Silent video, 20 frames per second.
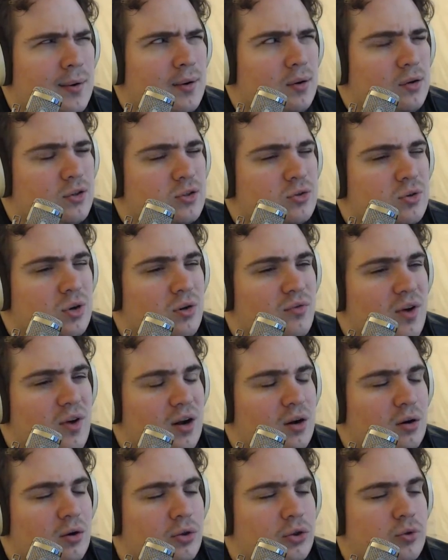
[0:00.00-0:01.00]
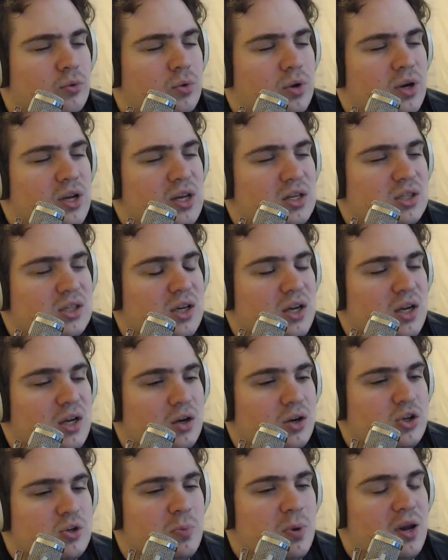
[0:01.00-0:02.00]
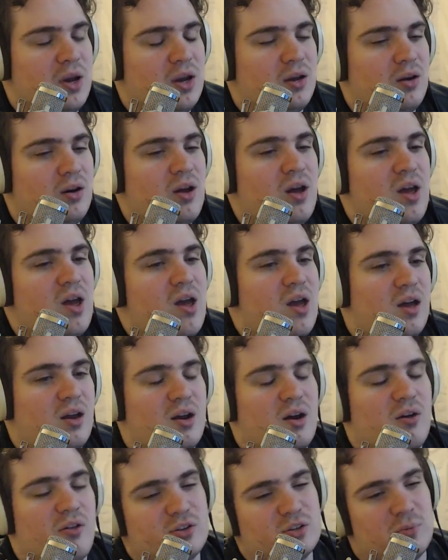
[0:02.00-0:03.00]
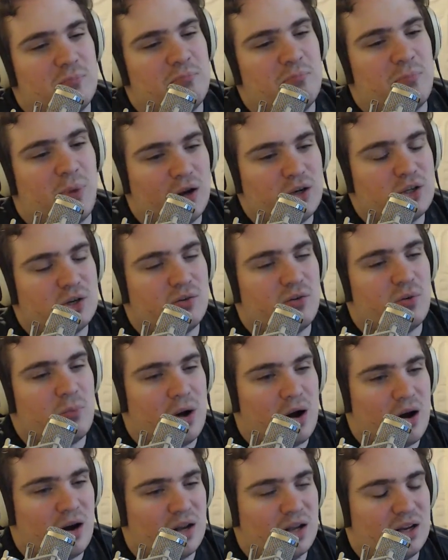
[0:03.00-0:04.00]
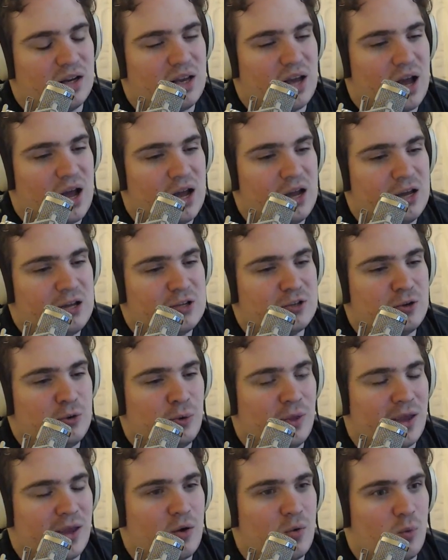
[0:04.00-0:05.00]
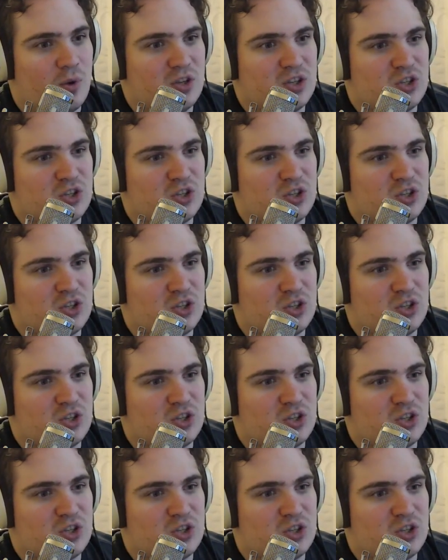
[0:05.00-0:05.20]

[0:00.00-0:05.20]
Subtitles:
Street Fighter 3 scene in Japan and how there's a bunch of American guys who, like, when